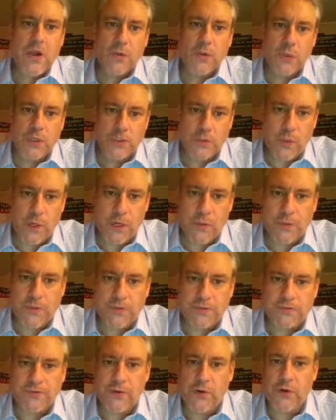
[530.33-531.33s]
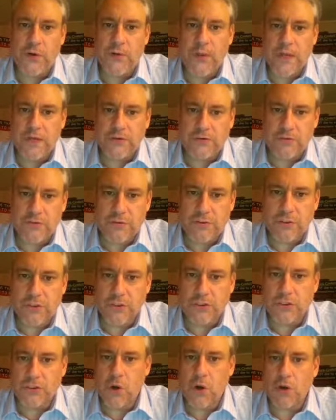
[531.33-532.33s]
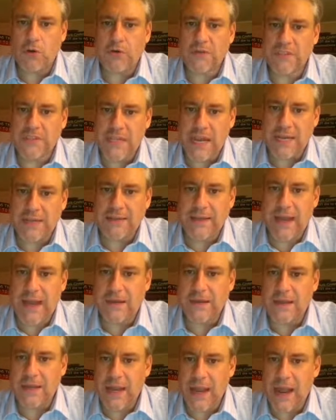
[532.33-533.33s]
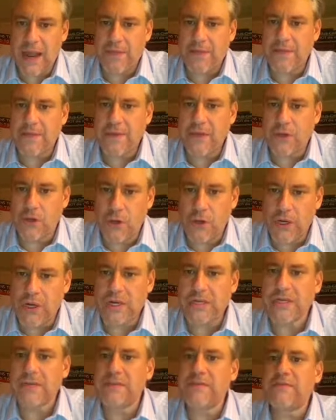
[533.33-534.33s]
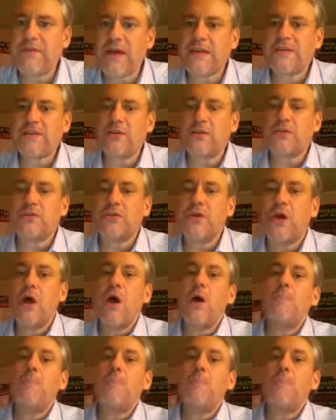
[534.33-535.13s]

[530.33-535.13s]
which when it was full, they drew to shore and sat down and gathered the good into the vessels,